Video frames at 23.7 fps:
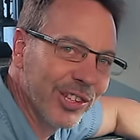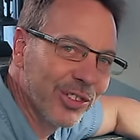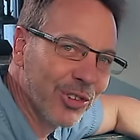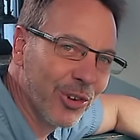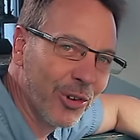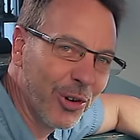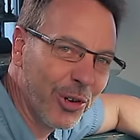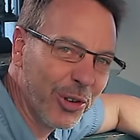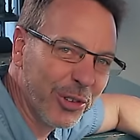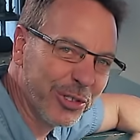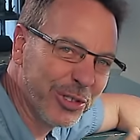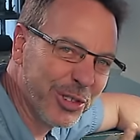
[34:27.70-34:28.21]
the
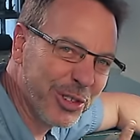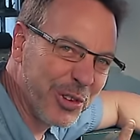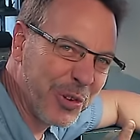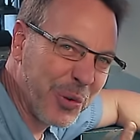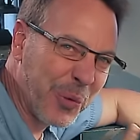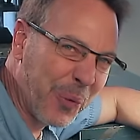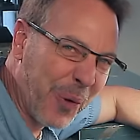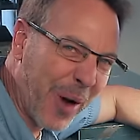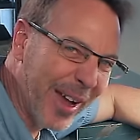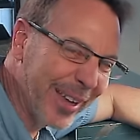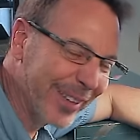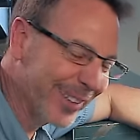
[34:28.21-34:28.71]
trolls
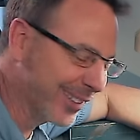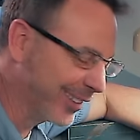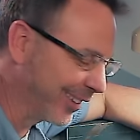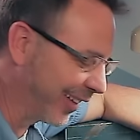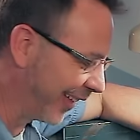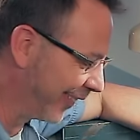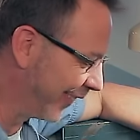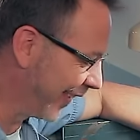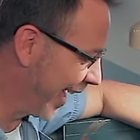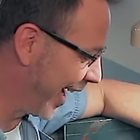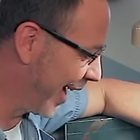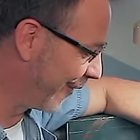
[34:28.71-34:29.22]
twice
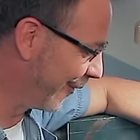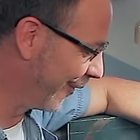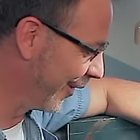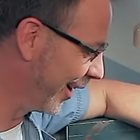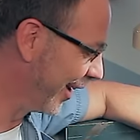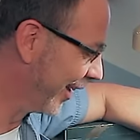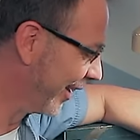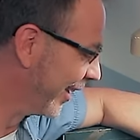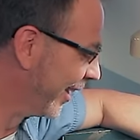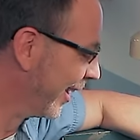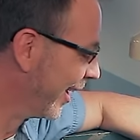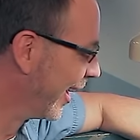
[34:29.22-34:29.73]
on that
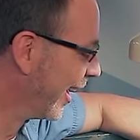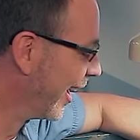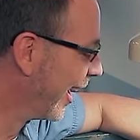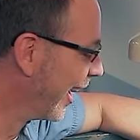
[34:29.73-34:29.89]
one.